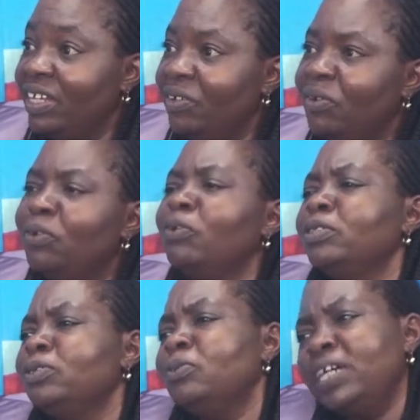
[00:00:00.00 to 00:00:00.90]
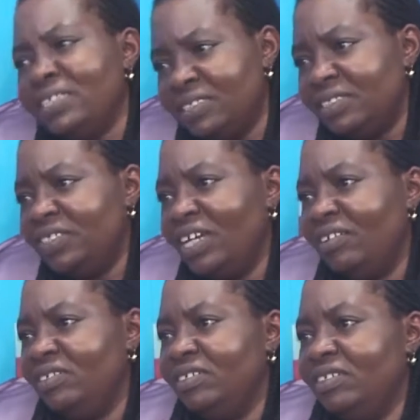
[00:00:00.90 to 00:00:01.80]
there, oh, so where is this
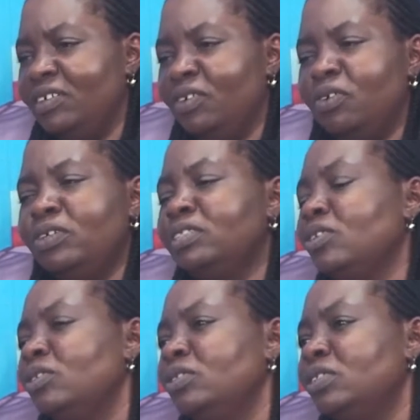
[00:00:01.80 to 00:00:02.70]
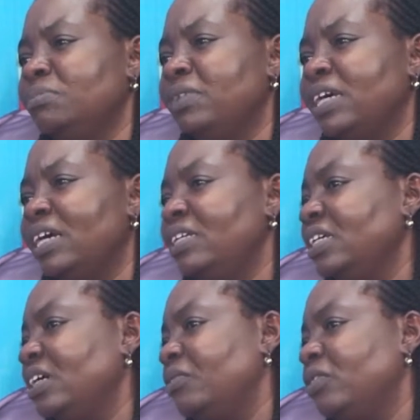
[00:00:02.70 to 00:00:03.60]
child? Oh, he's gone to the
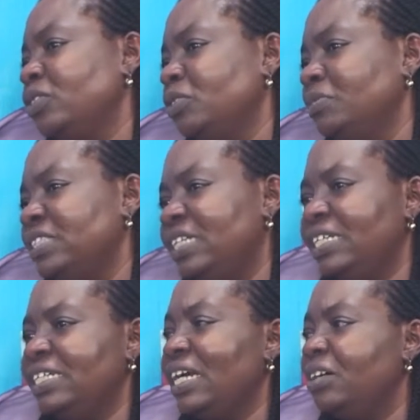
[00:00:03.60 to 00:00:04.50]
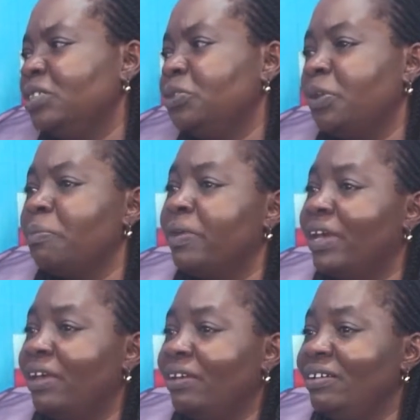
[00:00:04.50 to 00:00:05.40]
mechanic workshop, he's learning how to
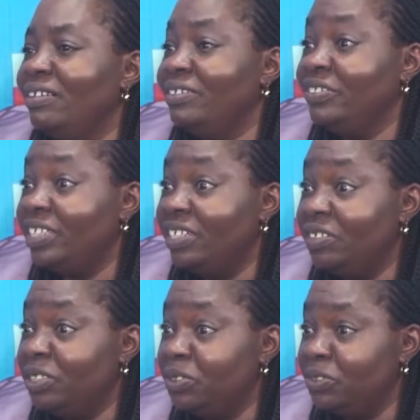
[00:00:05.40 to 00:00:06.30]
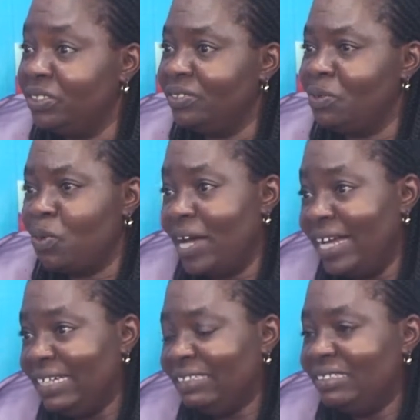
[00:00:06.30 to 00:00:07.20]
repair mm. generators.
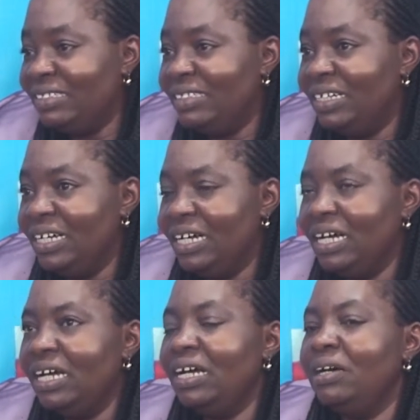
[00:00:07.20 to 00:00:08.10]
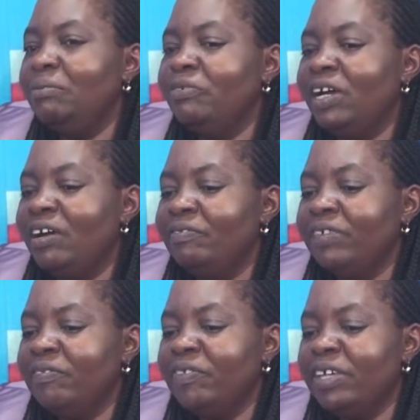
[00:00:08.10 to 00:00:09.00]
Why? Um, we
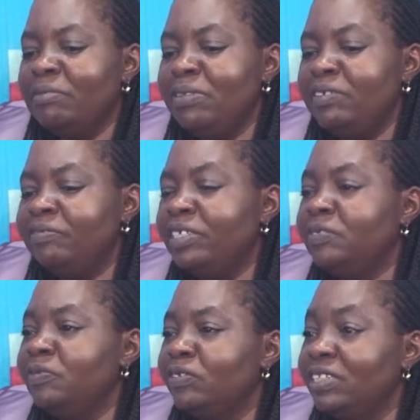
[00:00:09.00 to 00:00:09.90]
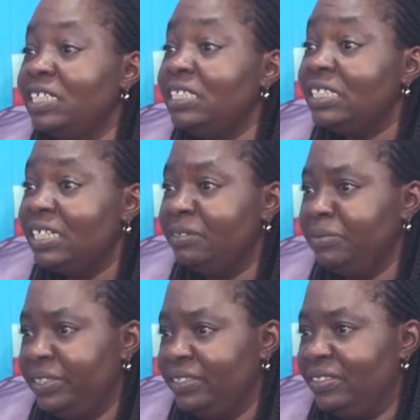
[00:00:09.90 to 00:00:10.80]
have given him leverage for three
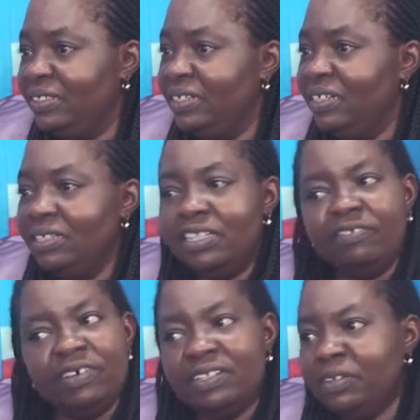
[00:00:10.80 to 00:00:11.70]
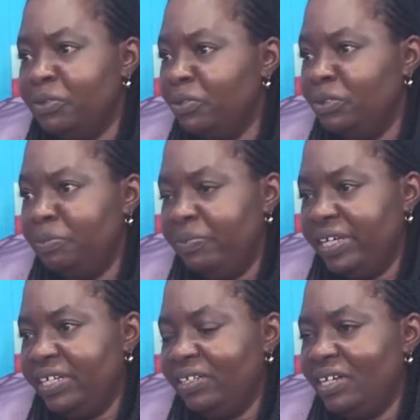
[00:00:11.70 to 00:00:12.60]
terms. Oh. The father couldn't
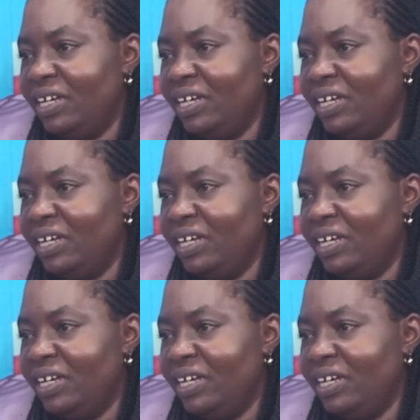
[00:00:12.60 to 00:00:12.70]
pay,